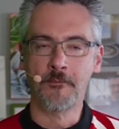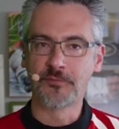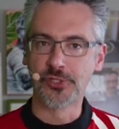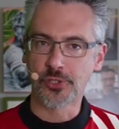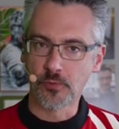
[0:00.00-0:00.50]

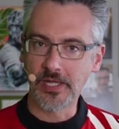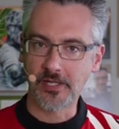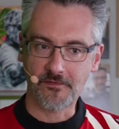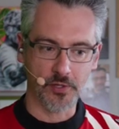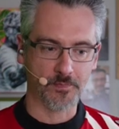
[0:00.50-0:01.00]
just
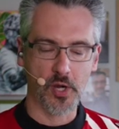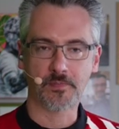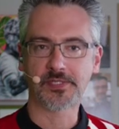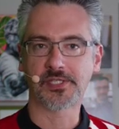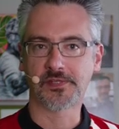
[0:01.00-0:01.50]
really for the
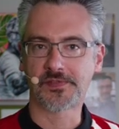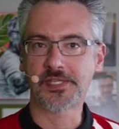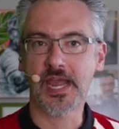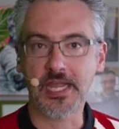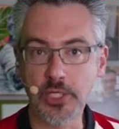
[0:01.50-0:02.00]
purposes of
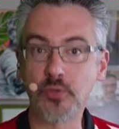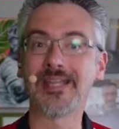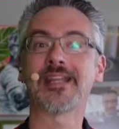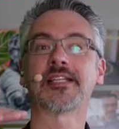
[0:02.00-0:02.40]
saying you need